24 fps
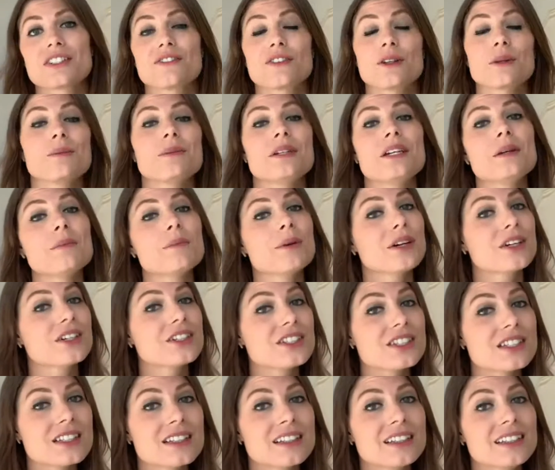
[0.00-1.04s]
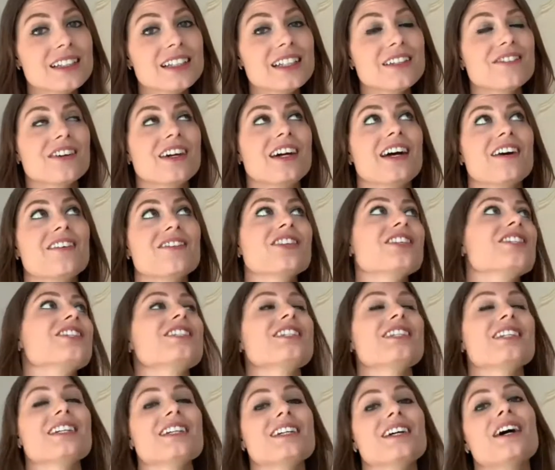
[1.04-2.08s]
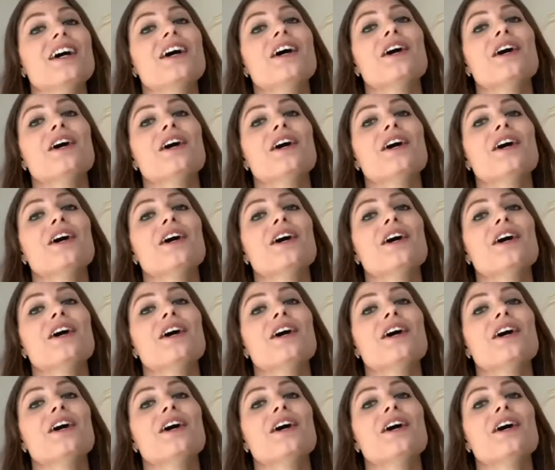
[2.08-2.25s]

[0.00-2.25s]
For me personally, if I ever see